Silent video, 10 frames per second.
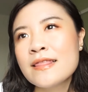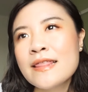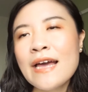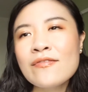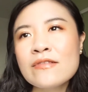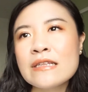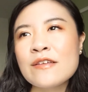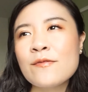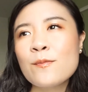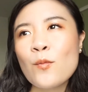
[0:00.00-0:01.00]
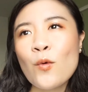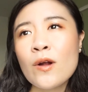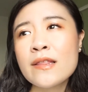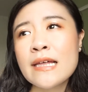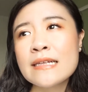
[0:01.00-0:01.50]
definitely
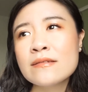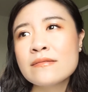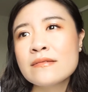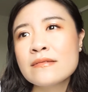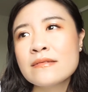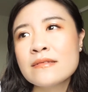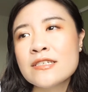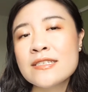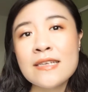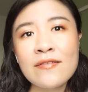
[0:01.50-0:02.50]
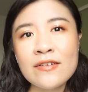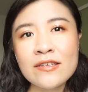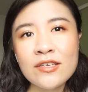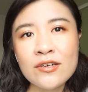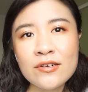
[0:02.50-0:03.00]
more than
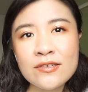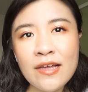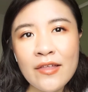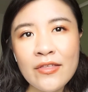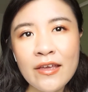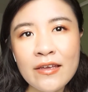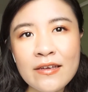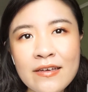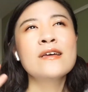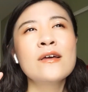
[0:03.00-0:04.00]
7 years, I think.